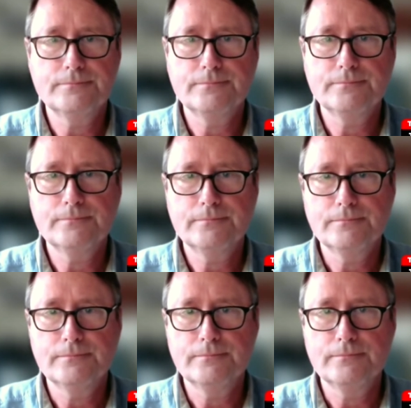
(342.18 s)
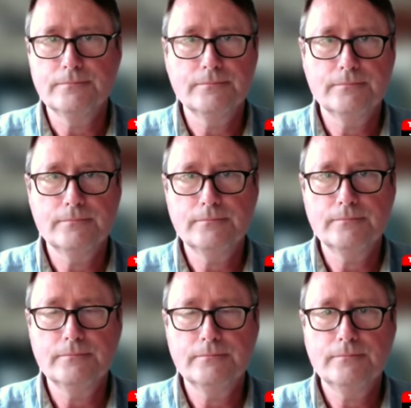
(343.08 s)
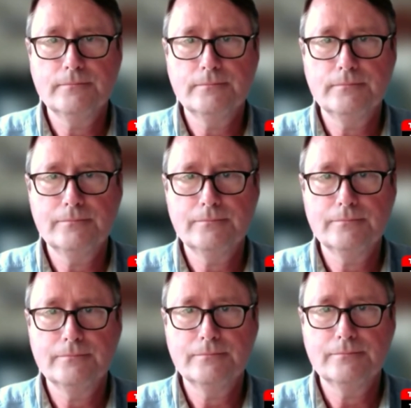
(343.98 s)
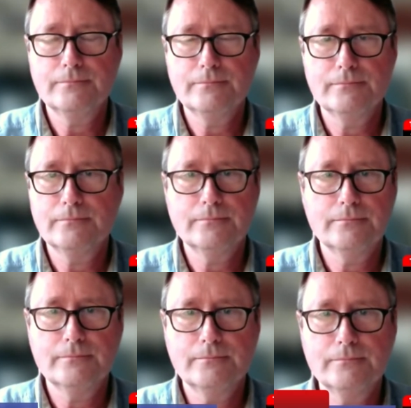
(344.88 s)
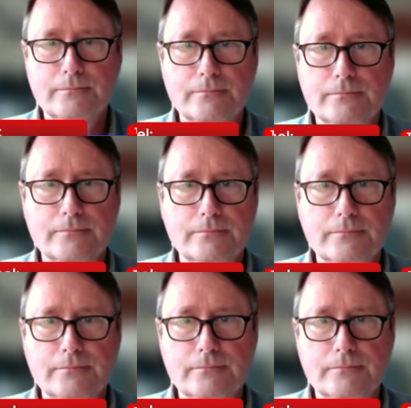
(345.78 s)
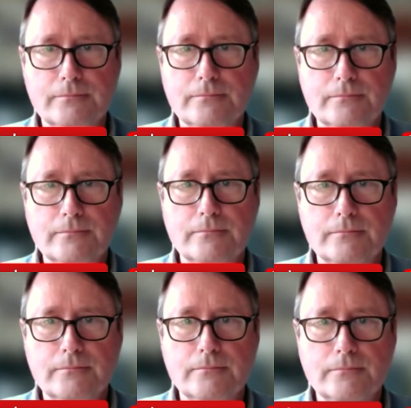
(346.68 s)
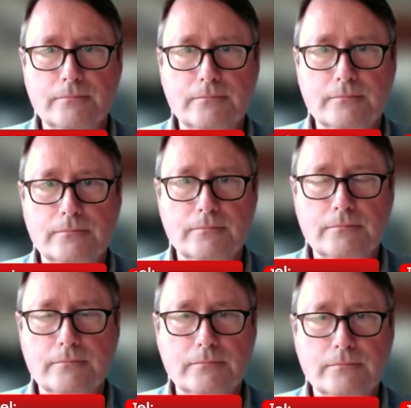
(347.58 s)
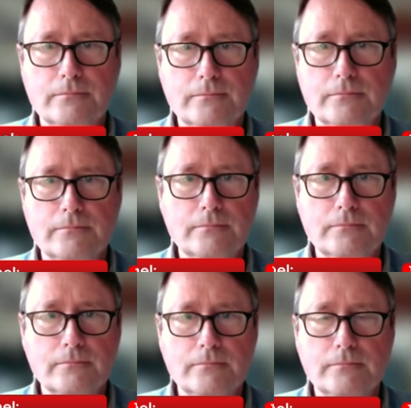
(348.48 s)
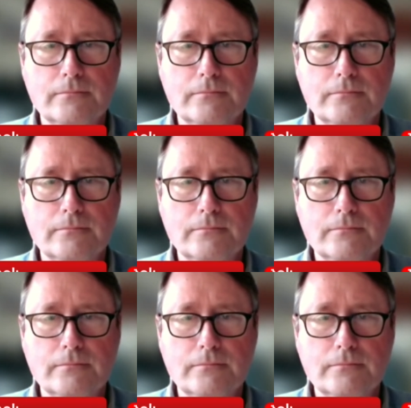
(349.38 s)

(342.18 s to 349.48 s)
The person shown says nothing.